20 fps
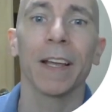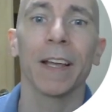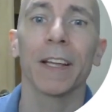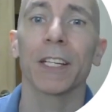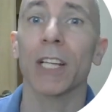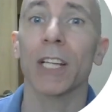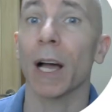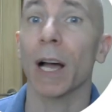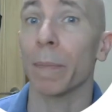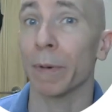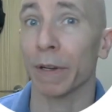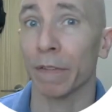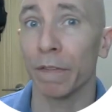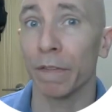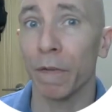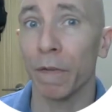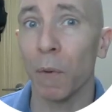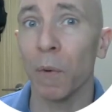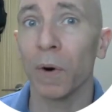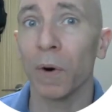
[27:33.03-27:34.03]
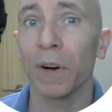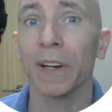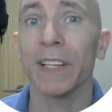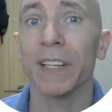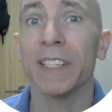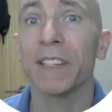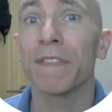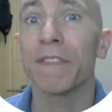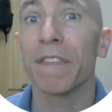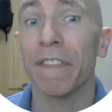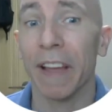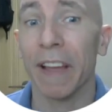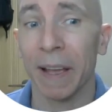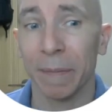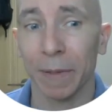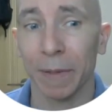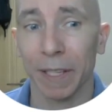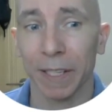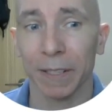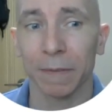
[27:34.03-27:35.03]
Topic 4 is
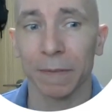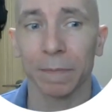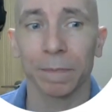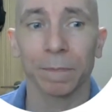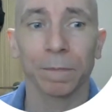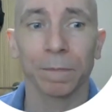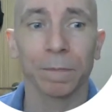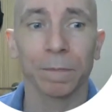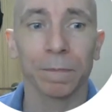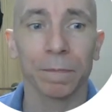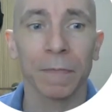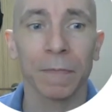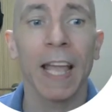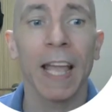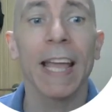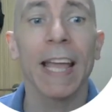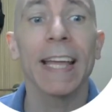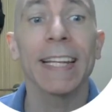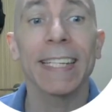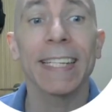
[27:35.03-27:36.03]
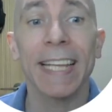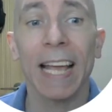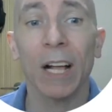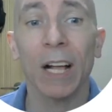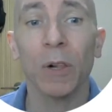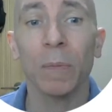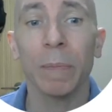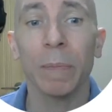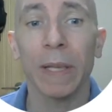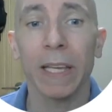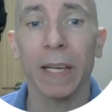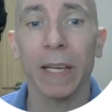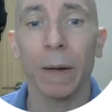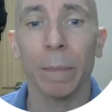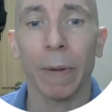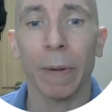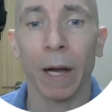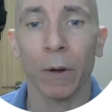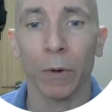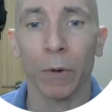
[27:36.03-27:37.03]
family. Tell me
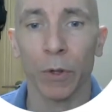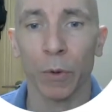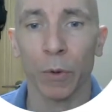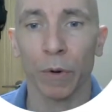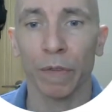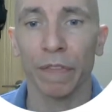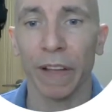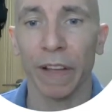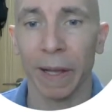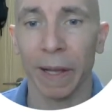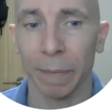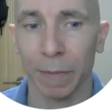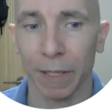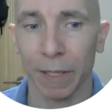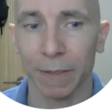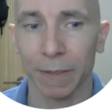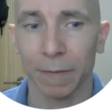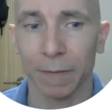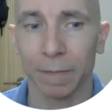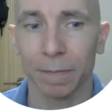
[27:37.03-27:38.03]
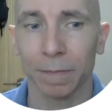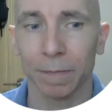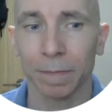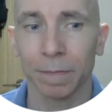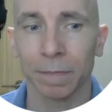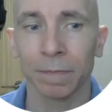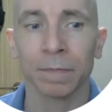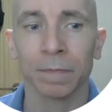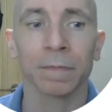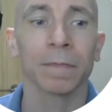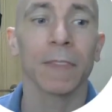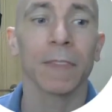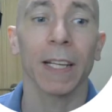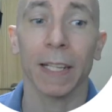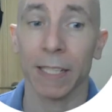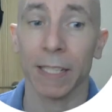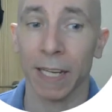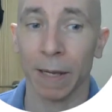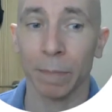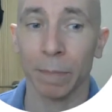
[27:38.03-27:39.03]
about your family.
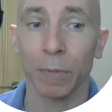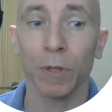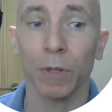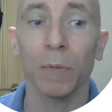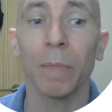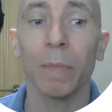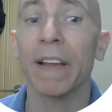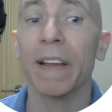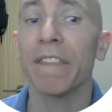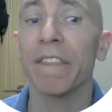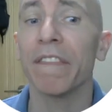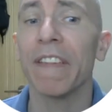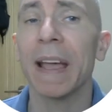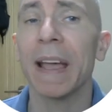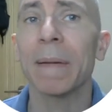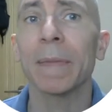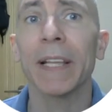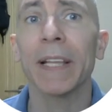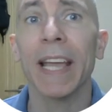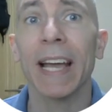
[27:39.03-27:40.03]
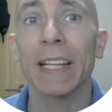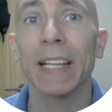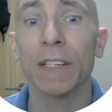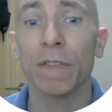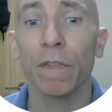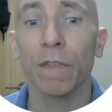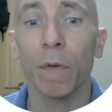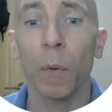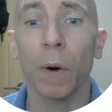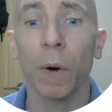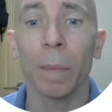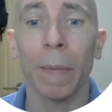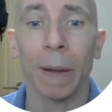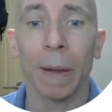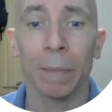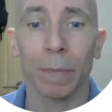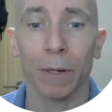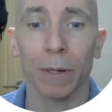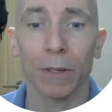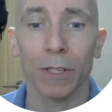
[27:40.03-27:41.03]
Example, my family has 4
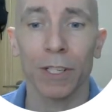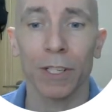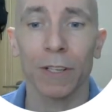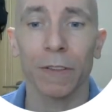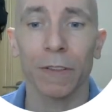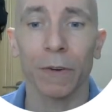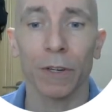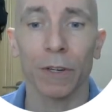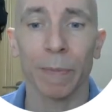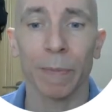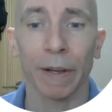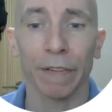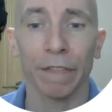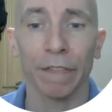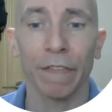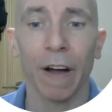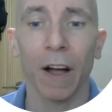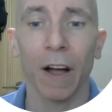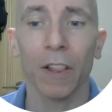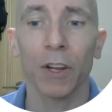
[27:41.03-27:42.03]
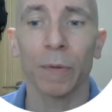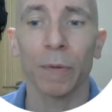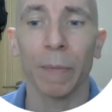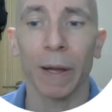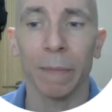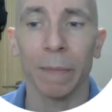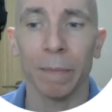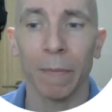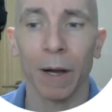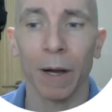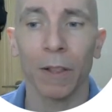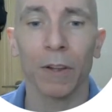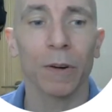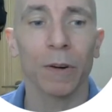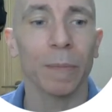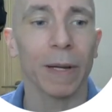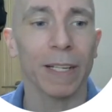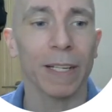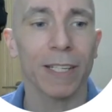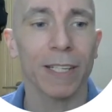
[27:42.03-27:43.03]
members. There is my father, my mother,
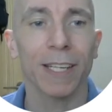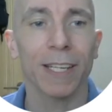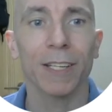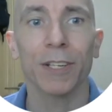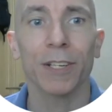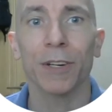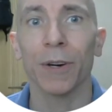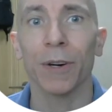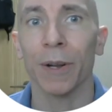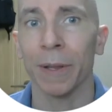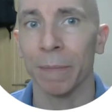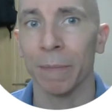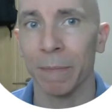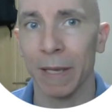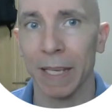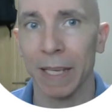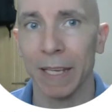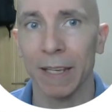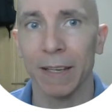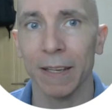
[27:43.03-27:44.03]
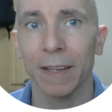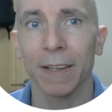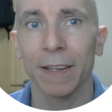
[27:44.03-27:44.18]
my sister, and me.